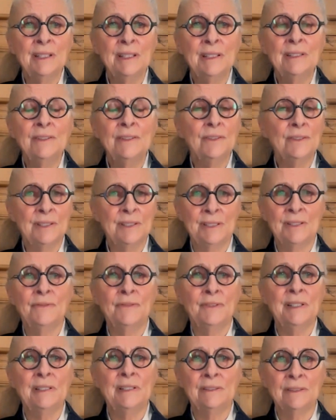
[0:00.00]
into this
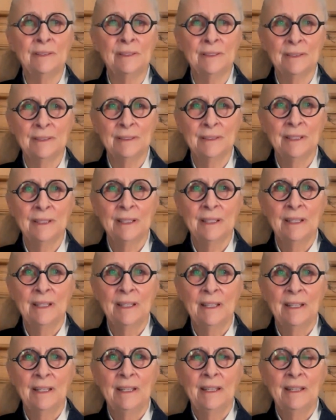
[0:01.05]
field.
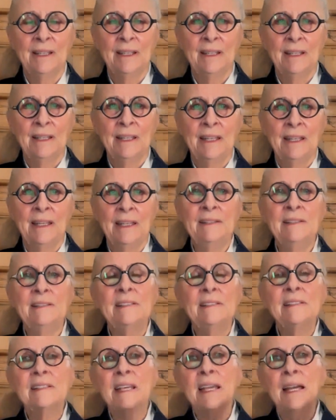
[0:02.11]
And this
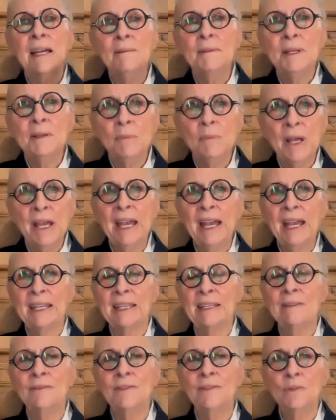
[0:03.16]
is coming back,
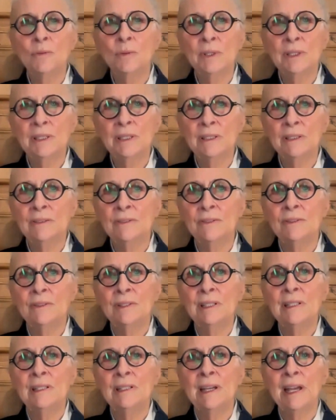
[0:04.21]
if you will, to
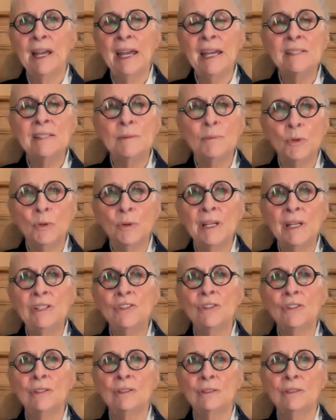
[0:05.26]
the
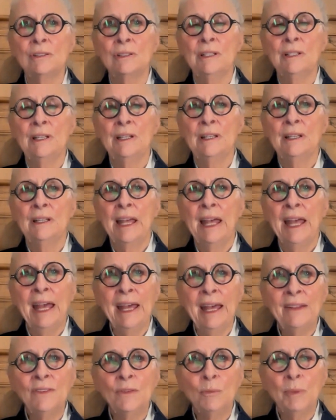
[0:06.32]
aspirational
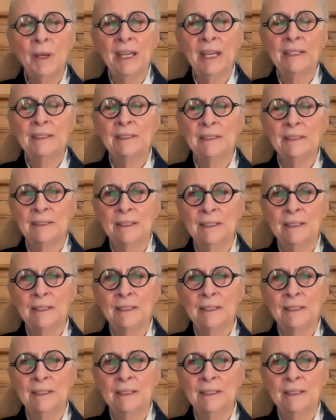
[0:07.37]
aspect,